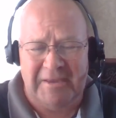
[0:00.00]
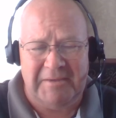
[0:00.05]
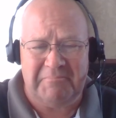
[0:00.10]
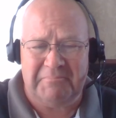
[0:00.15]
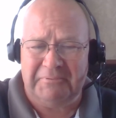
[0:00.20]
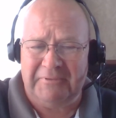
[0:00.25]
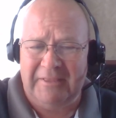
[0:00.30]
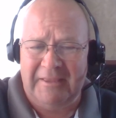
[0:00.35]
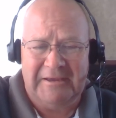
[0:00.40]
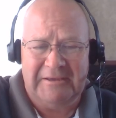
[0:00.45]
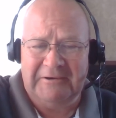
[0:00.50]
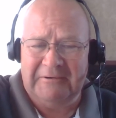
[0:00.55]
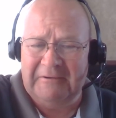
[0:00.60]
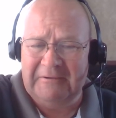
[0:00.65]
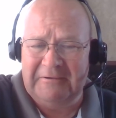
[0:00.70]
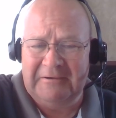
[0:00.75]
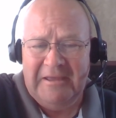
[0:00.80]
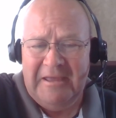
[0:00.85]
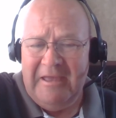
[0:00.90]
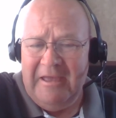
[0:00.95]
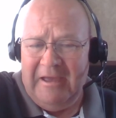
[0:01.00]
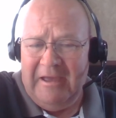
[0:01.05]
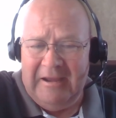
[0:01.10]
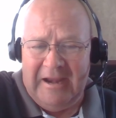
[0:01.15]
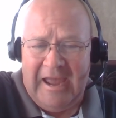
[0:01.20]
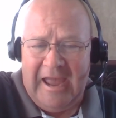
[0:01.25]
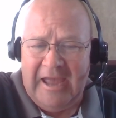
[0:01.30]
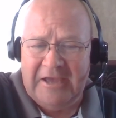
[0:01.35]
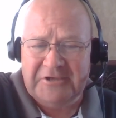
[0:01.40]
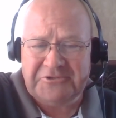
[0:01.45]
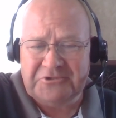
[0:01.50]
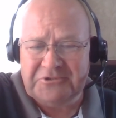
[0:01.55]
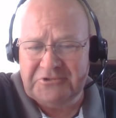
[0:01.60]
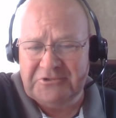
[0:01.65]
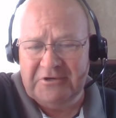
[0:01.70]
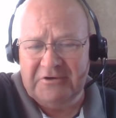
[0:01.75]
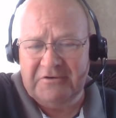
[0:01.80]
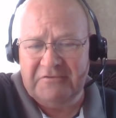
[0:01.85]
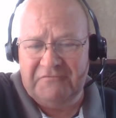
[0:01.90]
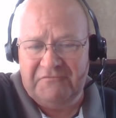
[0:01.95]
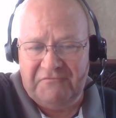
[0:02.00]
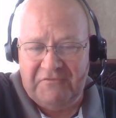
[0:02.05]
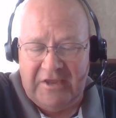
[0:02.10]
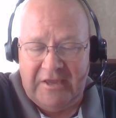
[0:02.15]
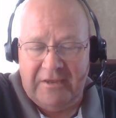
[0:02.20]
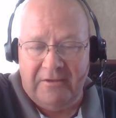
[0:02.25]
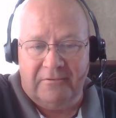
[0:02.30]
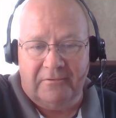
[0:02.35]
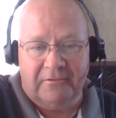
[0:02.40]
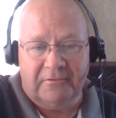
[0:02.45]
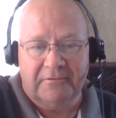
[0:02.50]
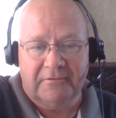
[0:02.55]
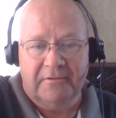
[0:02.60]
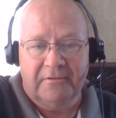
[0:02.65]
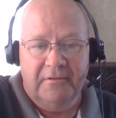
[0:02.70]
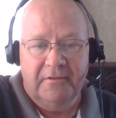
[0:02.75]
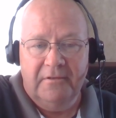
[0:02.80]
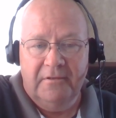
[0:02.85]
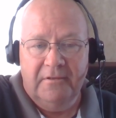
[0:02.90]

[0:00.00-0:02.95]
be playing on an AstroTurf field